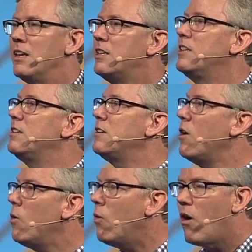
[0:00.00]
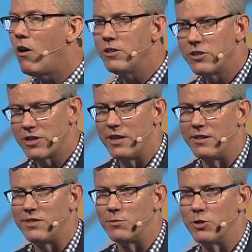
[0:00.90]
You know all your
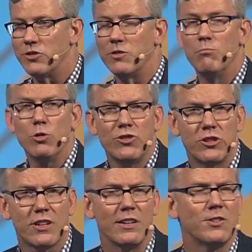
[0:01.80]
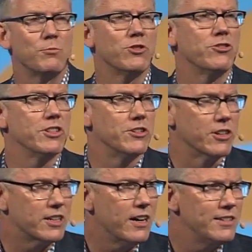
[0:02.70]
customers. Most of your customers are either your
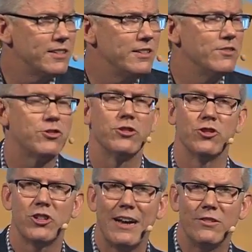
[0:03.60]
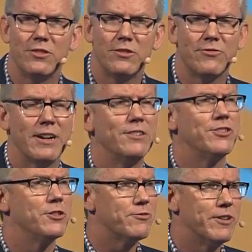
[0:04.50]
cousins or your childhood friends
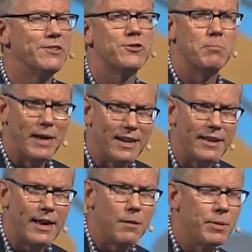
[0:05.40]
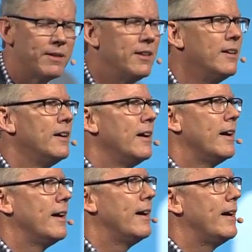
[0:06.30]
or your friends from Bandcamp.
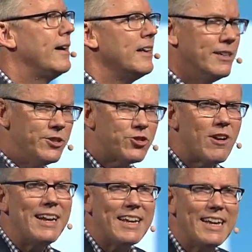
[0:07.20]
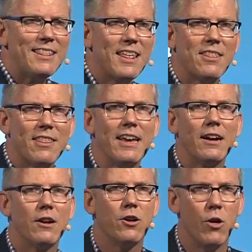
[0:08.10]
You're trying to get the
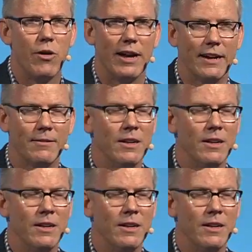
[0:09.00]
thing going.